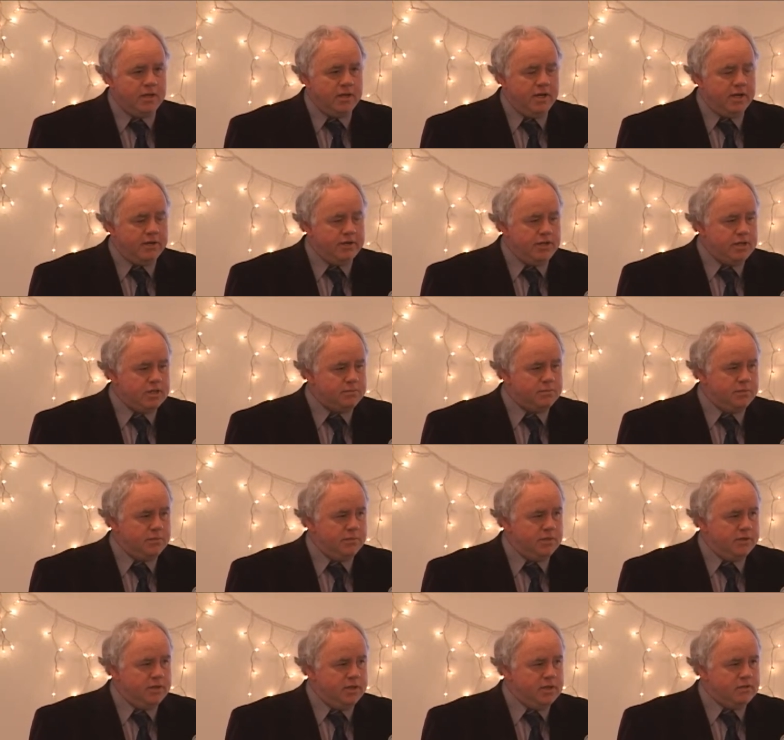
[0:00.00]
Now these
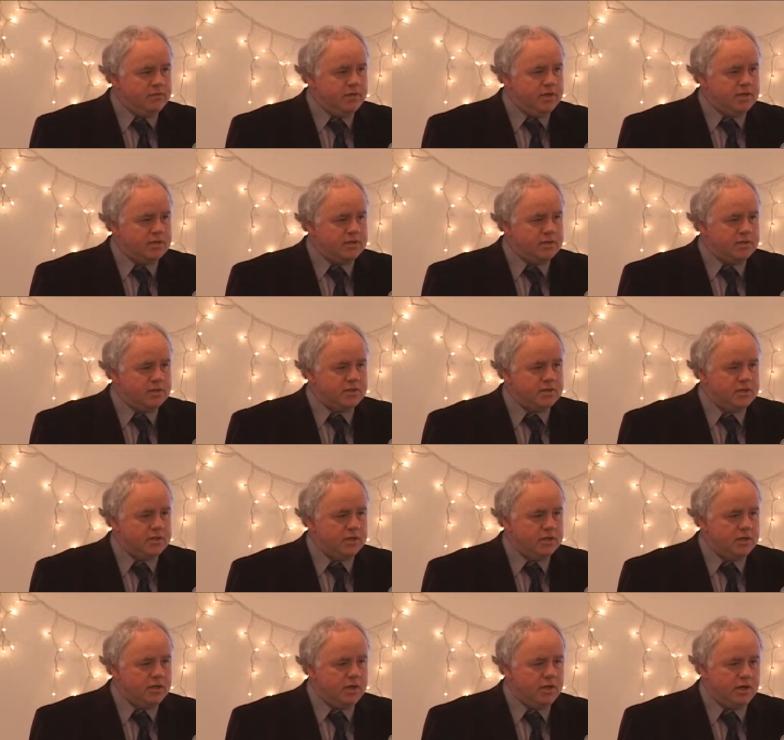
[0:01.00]
these vessels
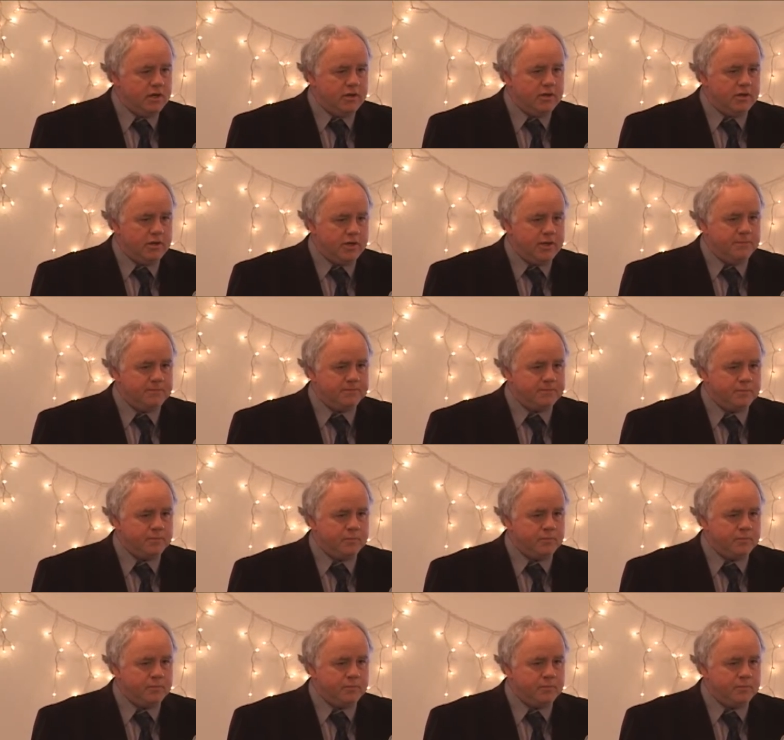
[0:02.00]
are uh,